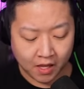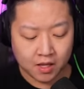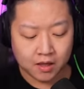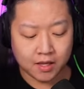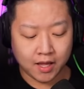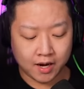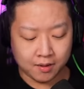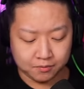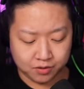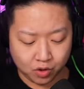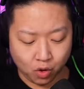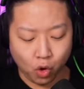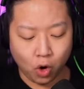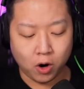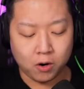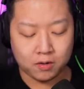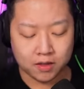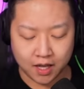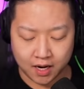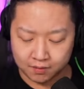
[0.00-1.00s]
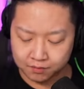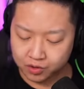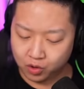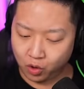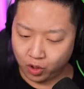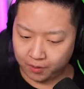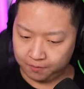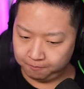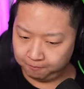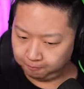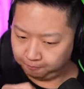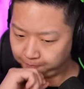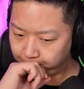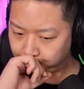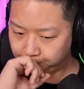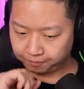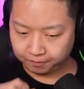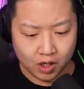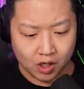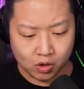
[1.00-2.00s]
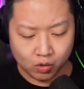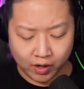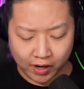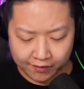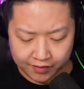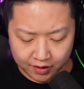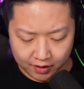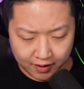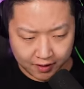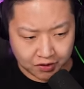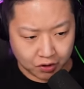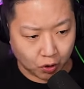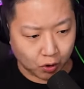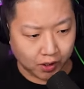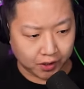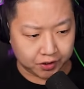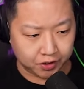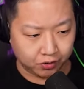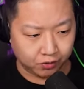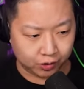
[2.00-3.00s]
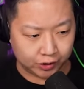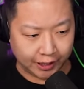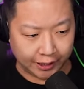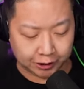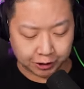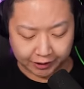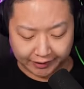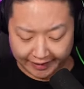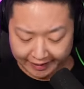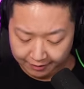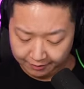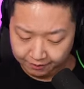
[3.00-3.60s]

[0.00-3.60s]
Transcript: Let him score. Let him score. We have the elixir collector in rotation now.